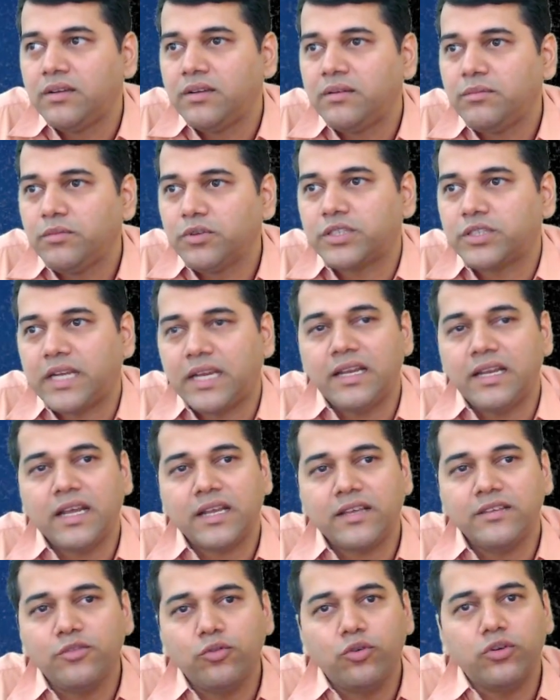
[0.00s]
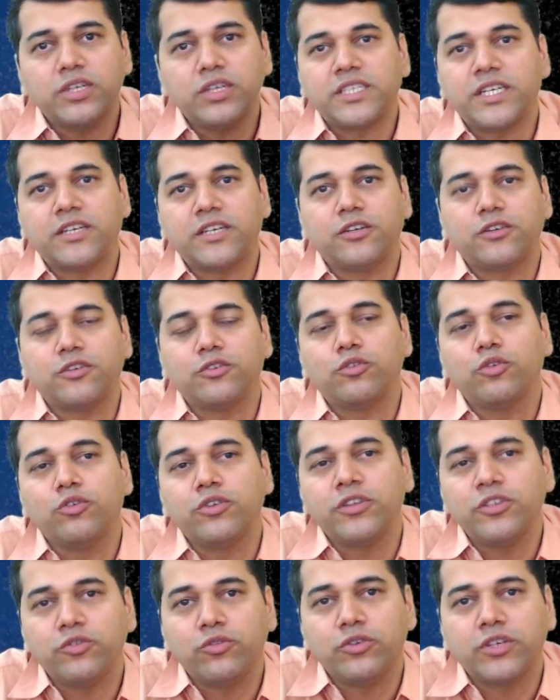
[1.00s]
Because 10 lakh is overstated, no, loan
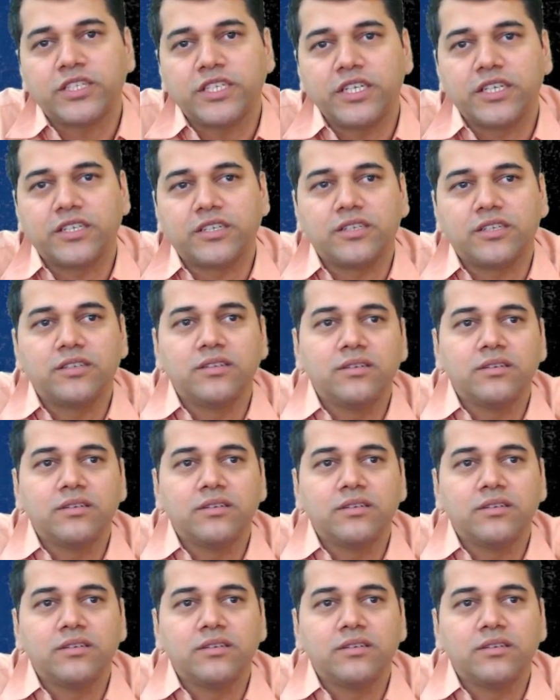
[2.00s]
is overstated.